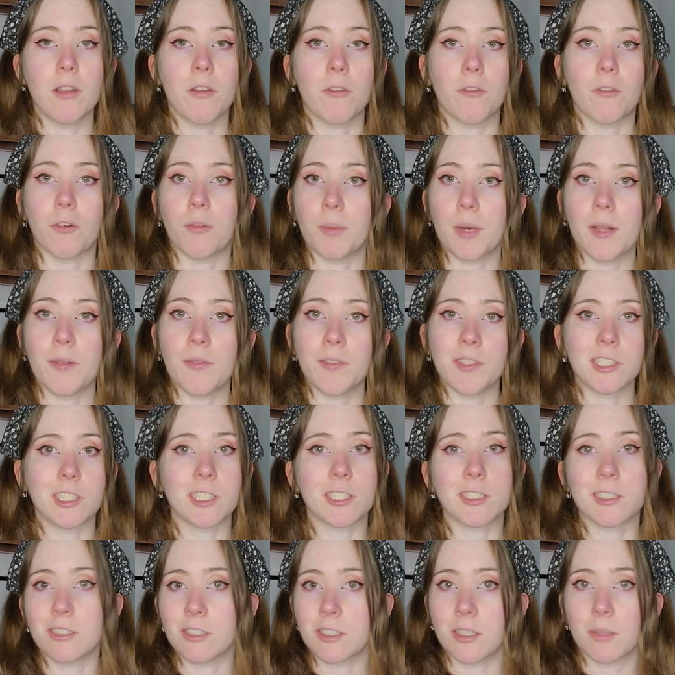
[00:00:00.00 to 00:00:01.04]
For me, this
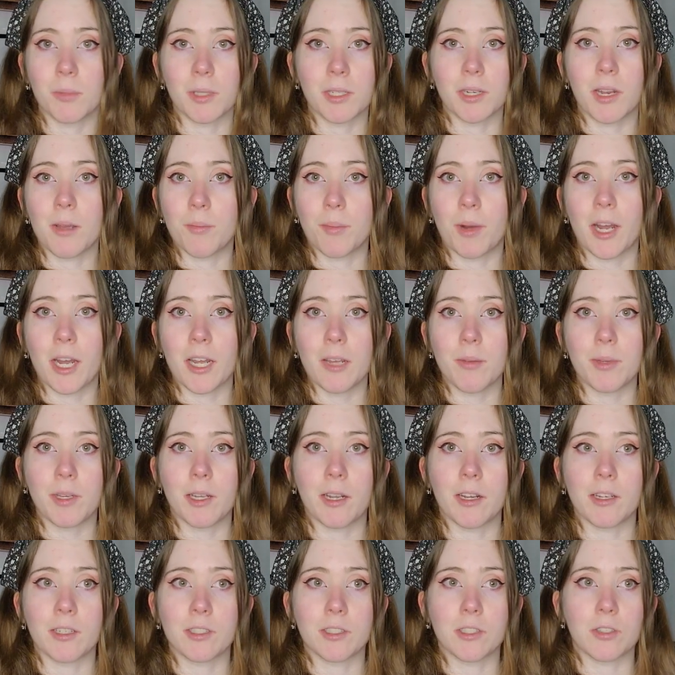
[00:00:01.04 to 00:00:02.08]
isn't something I buy
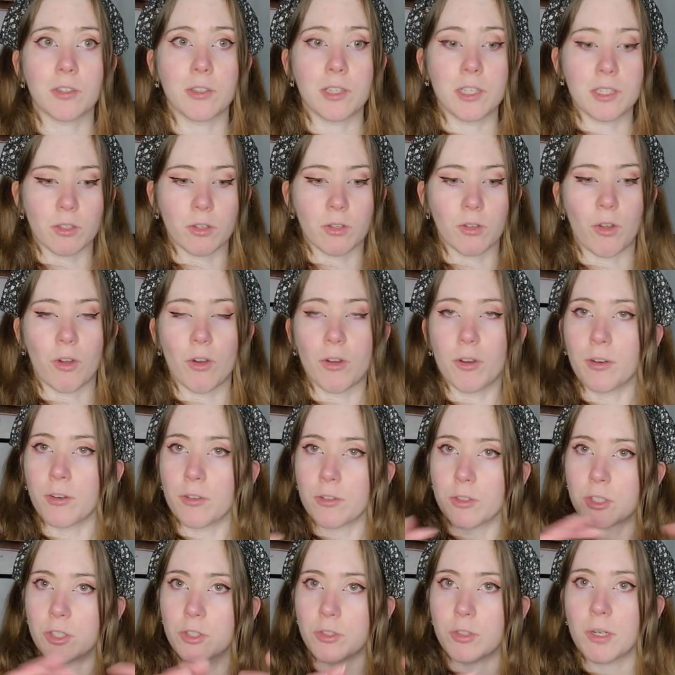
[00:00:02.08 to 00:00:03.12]
because these longer
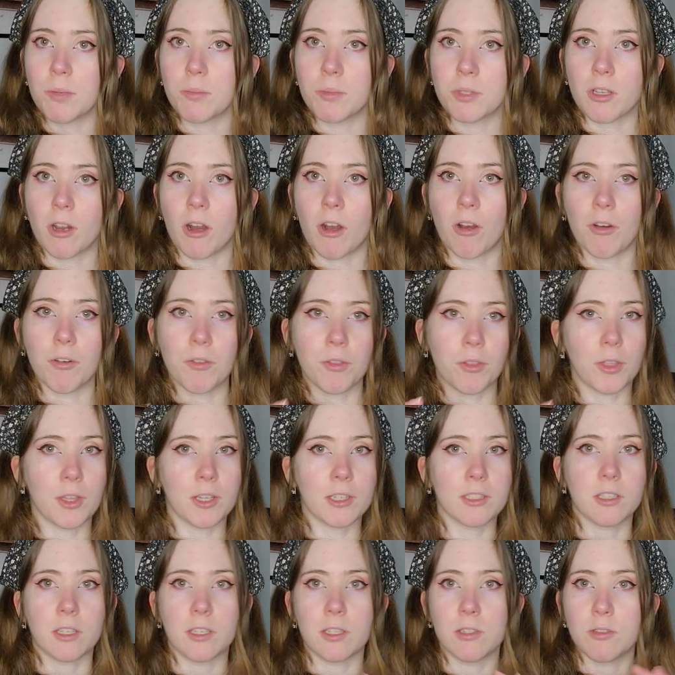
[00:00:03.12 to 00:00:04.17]
strips aren't
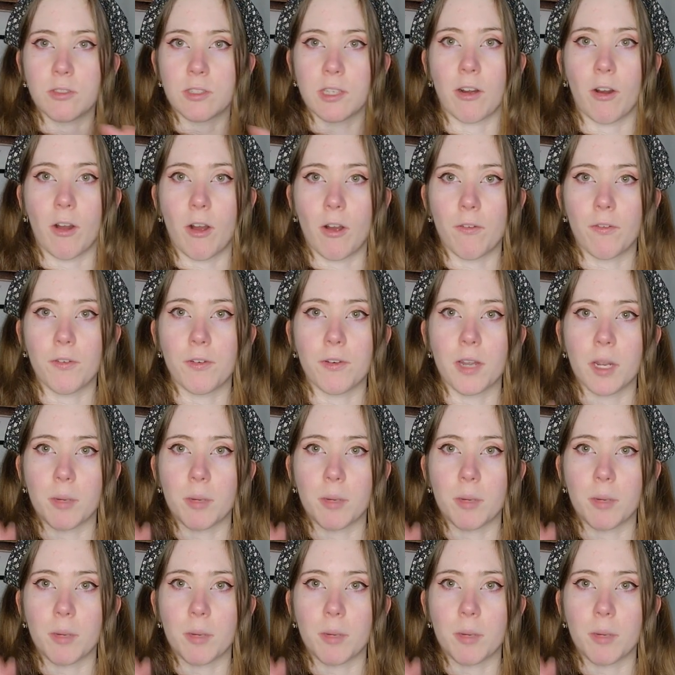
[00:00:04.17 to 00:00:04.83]
things I use that often.